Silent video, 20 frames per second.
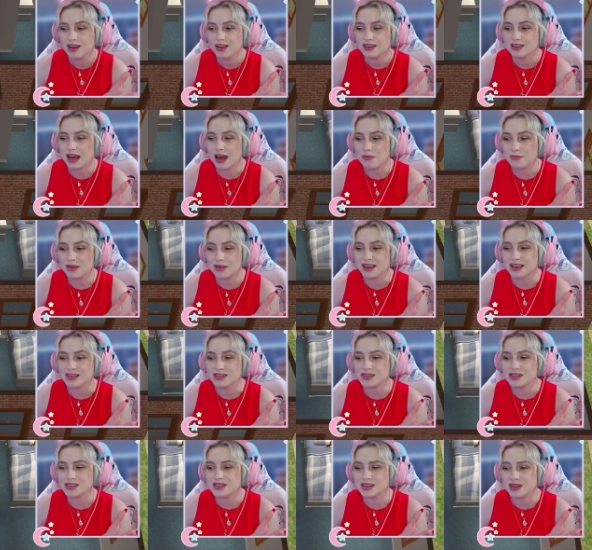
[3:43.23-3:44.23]
That
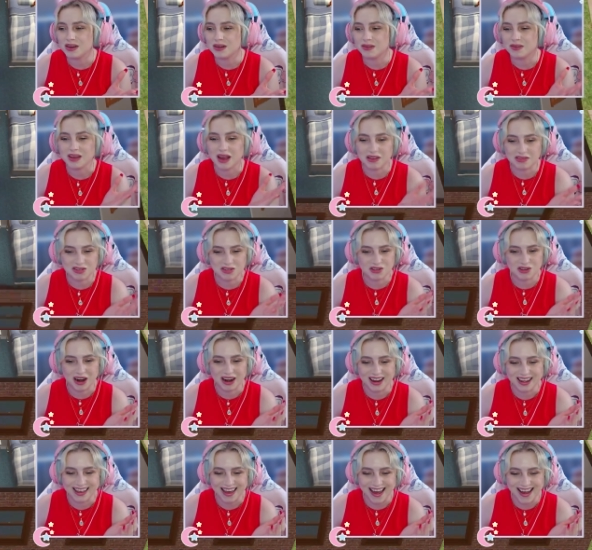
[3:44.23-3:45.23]
means we have to try
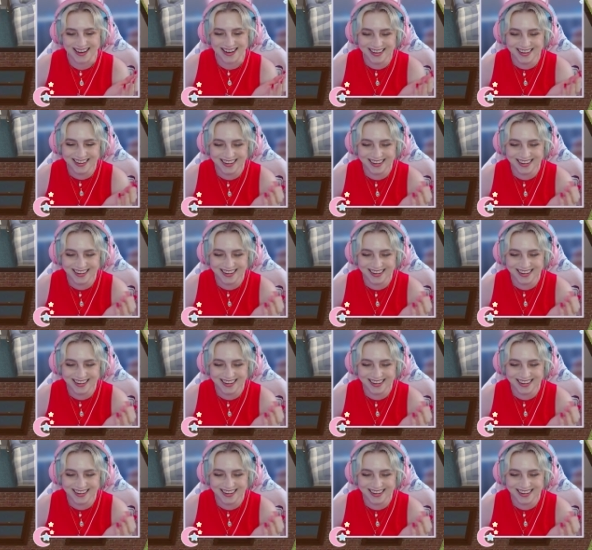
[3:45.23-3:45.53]
again.